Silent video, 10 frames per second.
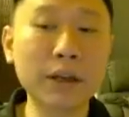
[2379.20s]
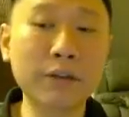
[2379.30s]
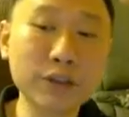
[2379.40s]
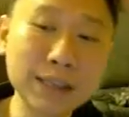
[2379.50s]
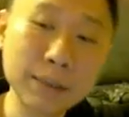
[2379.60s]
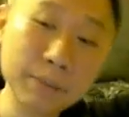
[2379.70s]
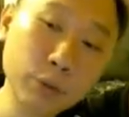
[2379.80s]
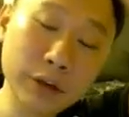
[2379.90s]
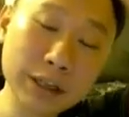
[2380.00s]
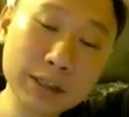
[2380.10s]
you see
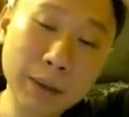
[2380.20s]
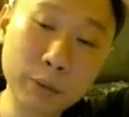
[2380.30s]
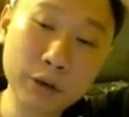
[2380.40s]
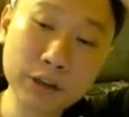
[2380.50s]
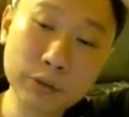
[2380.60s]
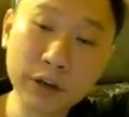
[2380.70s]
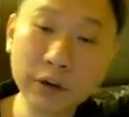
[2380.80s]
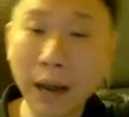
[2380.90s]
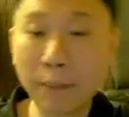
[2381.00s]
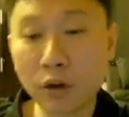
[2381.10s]
my previous video,
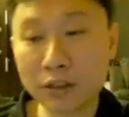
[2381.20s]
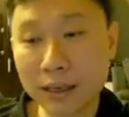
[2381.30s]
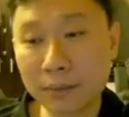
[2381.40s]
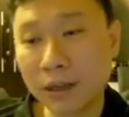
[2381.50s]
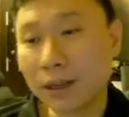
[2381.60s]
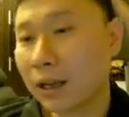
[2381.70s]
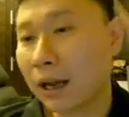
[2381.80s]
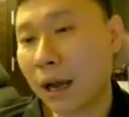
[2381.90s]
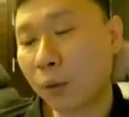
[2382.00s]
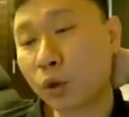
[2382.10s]
I bought some.
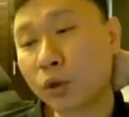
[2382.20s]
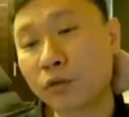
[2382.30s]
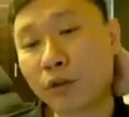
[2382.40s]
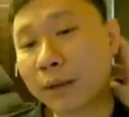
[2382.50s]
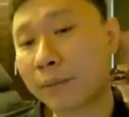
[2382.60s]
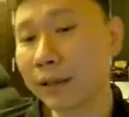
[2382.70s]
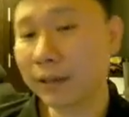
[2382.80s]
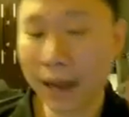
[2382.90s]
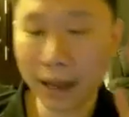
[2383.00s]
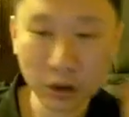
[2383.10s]
I wouldn't recommend
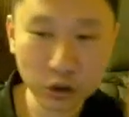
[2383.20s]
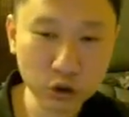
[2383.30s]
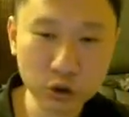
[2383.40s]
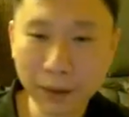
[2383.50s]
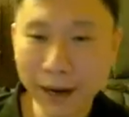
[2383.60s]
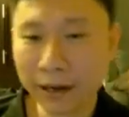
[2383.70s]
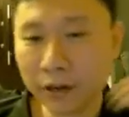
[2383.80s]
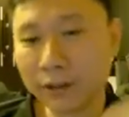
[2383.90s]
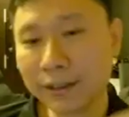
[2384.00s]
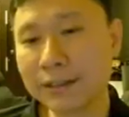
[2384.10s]
you to buy any
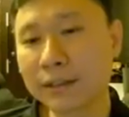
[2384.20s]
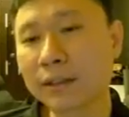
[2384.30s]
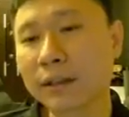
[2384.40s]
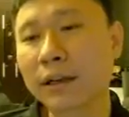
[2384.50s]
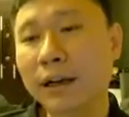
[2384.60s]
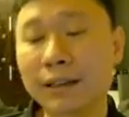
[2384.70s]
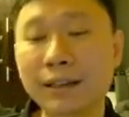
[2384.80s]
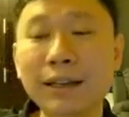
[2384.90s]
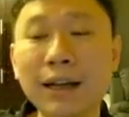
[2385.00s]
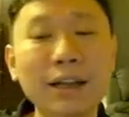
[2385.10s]
of this.
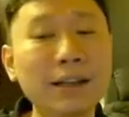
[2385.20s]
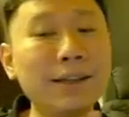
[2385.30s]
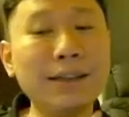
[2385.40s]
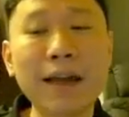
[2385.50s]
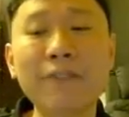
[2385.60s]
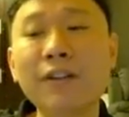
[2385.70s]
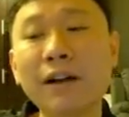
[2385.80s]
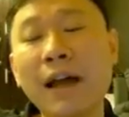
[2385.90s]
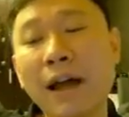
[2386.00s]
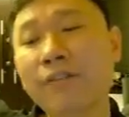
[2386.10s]
Adena,
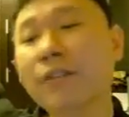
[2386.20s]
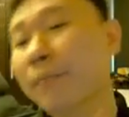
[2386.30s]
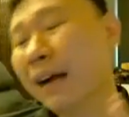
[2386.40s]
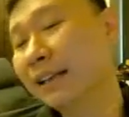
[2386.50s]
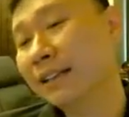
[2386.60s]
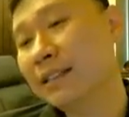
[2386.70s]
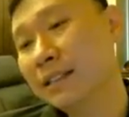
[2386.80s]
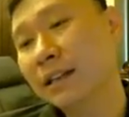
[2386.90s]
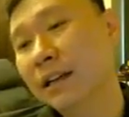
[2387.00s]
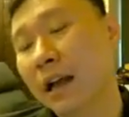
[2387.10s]
never ever buy
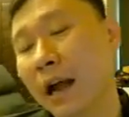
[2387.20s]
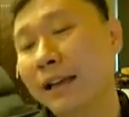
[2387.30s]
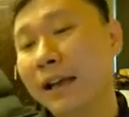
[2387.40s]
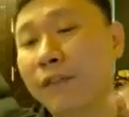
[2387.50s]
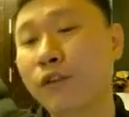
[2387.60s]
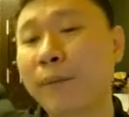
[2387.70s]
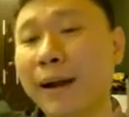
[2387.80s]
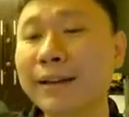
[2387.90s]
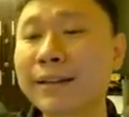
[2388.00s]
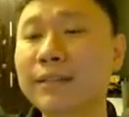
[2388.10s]
this. I think if you buy
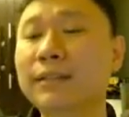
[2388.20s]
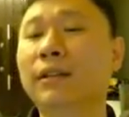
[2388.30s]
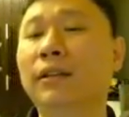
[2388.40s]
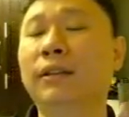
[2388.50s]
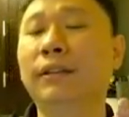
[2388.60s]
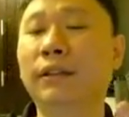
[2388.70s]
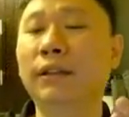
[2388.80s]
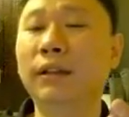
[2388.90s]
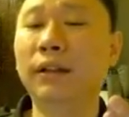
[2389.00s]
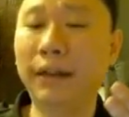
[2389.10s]
this,
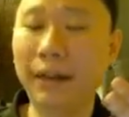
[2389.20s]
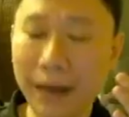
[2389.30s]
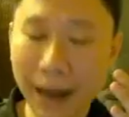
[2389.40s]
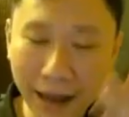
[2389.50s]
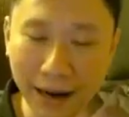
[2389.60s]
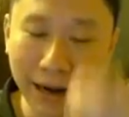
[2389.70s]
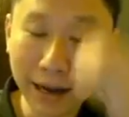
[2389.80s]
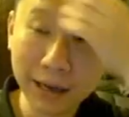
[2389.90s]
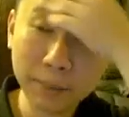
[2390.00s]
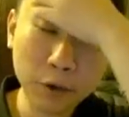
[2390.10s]
at
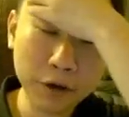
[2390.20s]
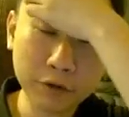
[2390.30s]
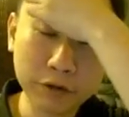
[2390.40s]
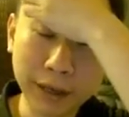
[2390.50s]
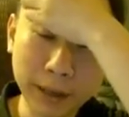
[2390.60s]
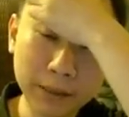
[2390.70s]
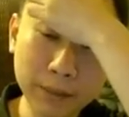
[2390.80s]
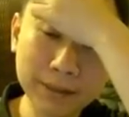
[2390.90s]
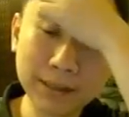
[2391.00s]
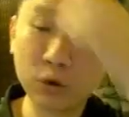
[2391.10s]
any point of a game, that
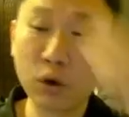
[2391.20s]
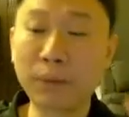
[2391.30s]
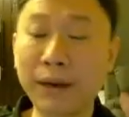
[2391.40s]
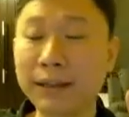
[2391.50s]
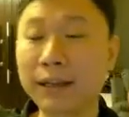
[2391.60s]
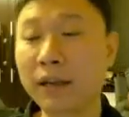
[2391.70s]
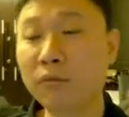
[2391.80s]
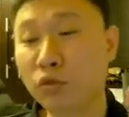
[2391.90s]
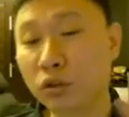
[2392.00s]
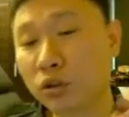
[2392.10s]
means that you are playing the
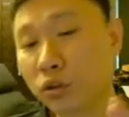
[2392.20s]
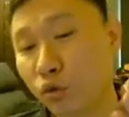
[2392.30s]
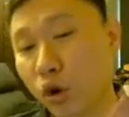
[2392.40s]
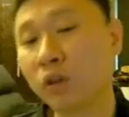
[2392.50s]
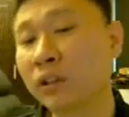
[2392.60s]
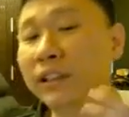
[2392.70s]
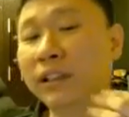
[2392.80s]
game wrongly.